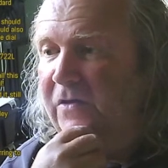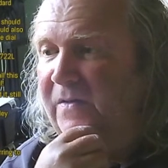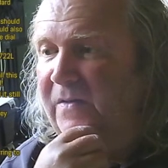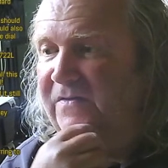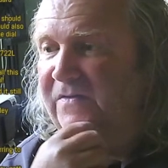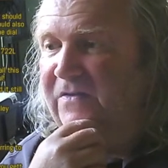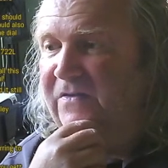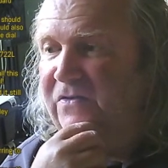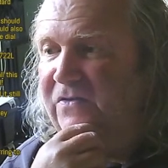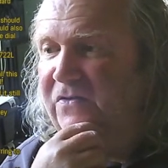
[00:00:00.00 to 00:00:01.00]
Dominic
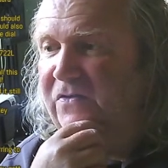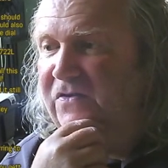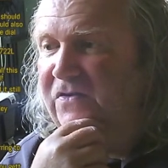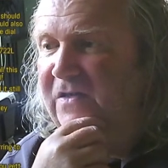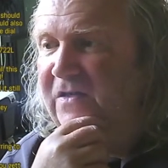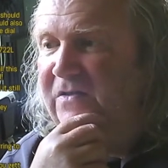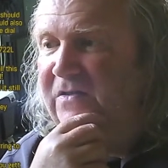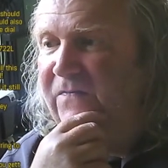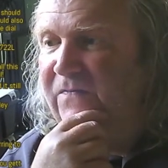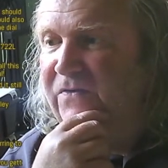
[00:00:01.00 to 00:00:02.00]
says it does look
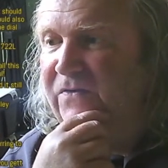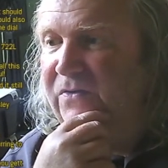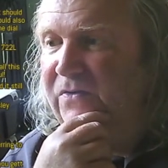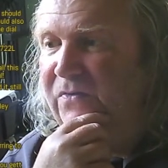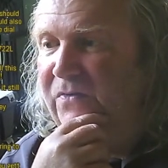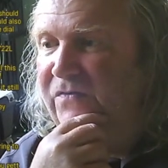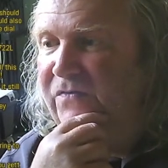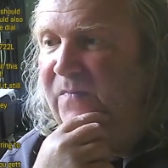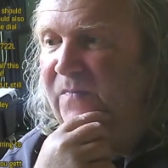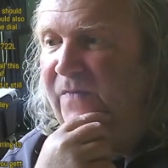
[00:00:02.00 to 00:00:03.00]
slightly different to other
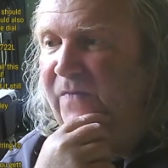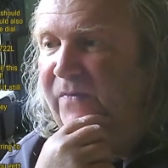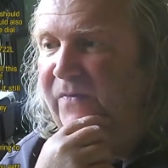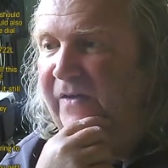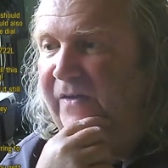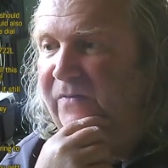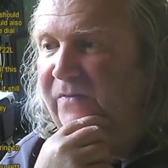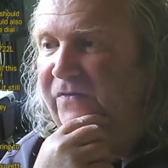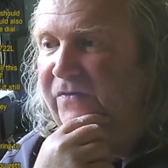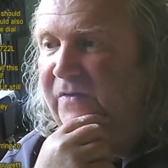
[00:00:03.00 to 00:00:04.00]
trim phone
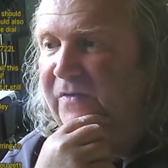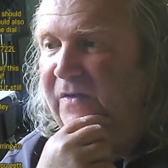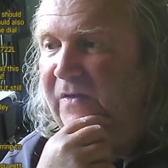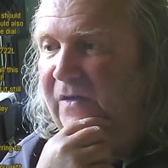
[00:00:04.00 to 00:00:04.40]
dials.